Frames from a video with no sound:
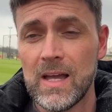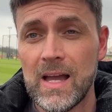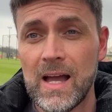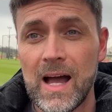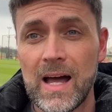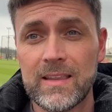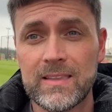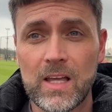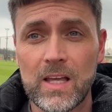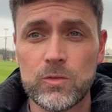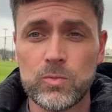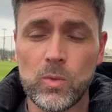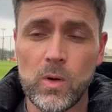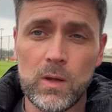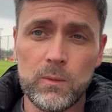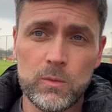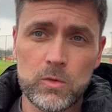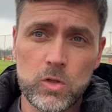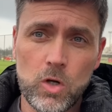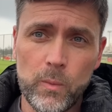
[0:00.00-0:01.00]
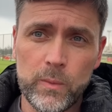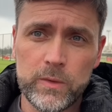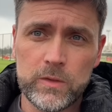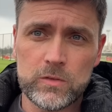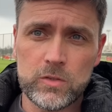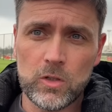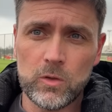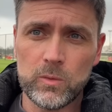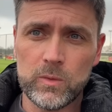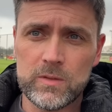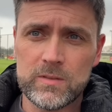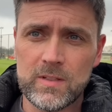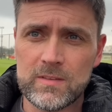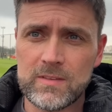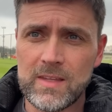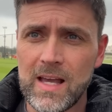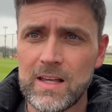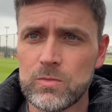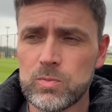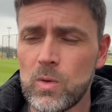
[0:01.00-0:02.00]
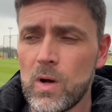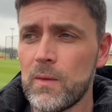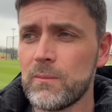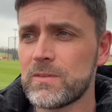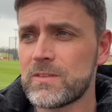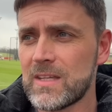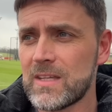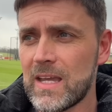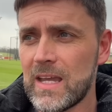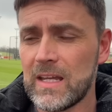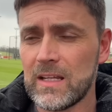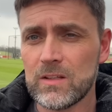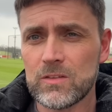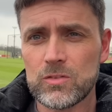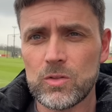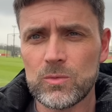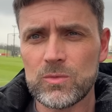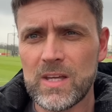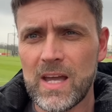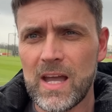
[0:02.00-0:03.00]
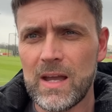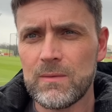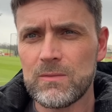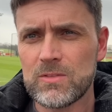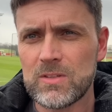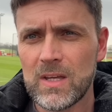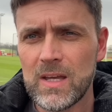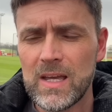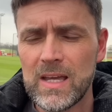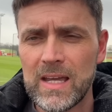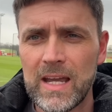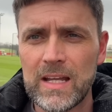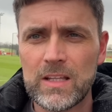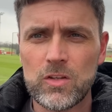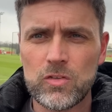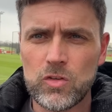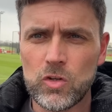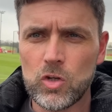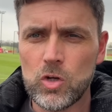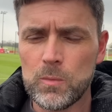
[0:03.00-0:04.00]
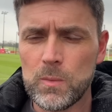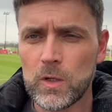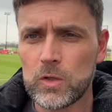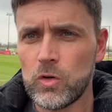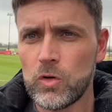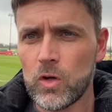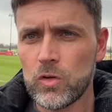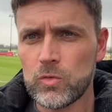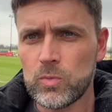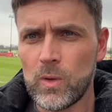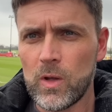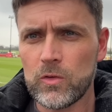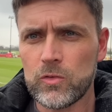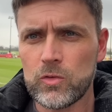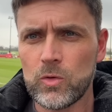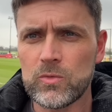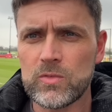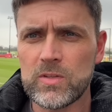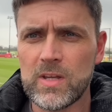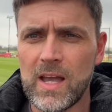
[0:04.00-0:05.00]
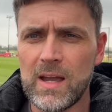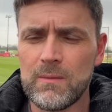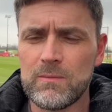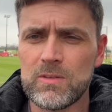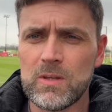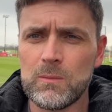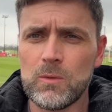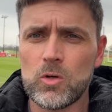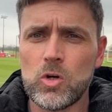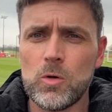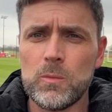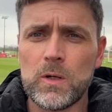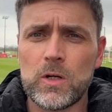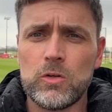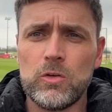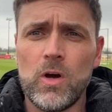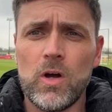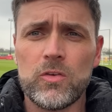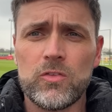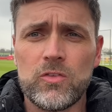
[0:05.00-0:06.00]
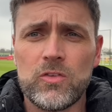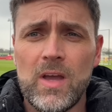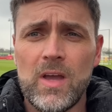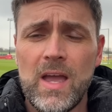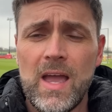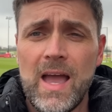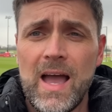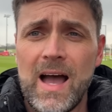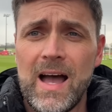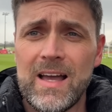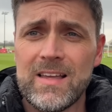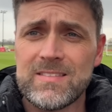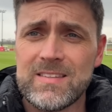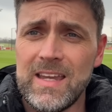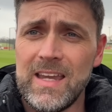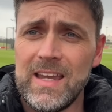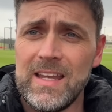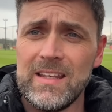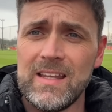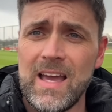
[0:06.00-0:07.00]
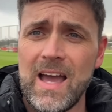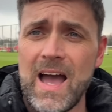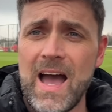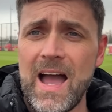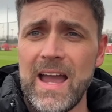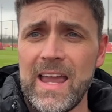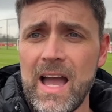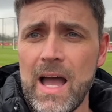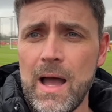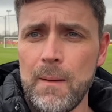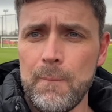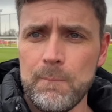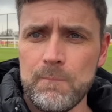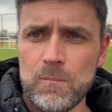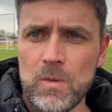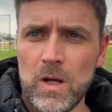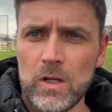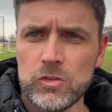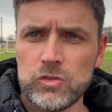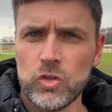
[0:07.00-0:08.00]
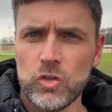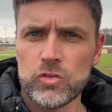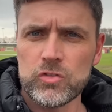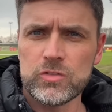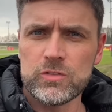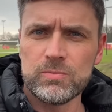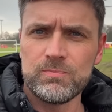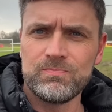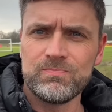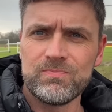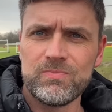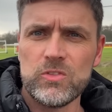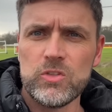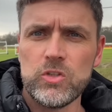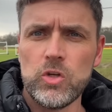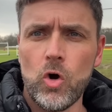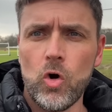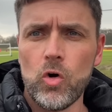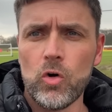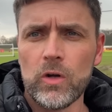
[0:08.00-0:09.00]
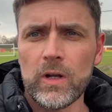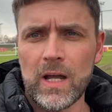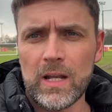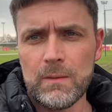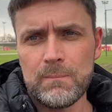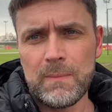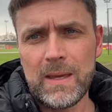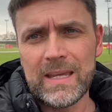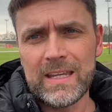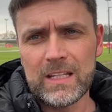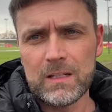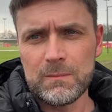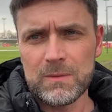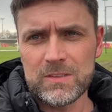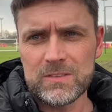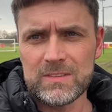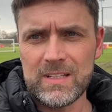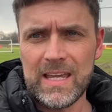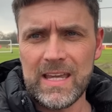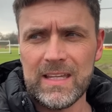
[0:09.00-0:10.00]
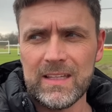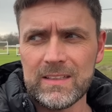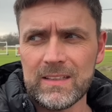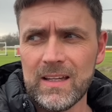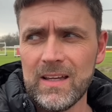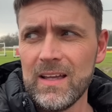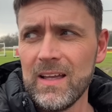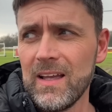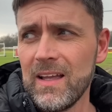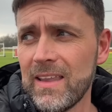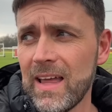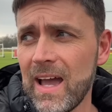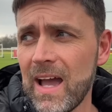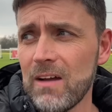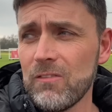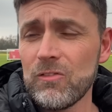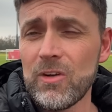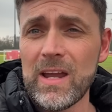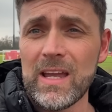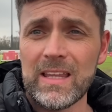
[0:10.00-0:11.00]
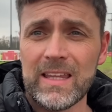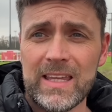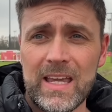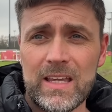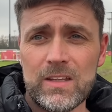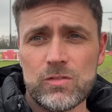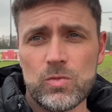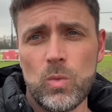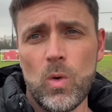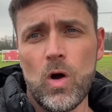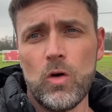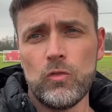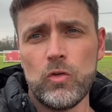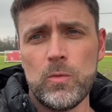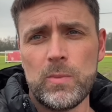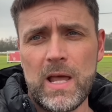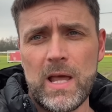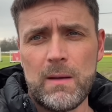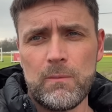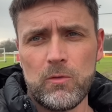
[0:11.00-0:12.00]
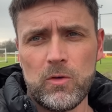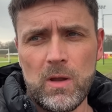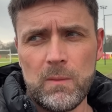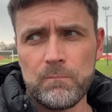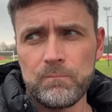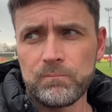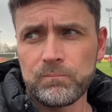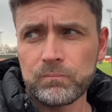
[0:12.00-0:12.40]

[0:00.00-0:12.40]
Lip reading: And that's what he was going to. He says, that's what I'm saying. And sometimes it doesn't come across well. Sometimes it will come across as in, I am just young and I'm making a mistake. That really is what Ruben Amorims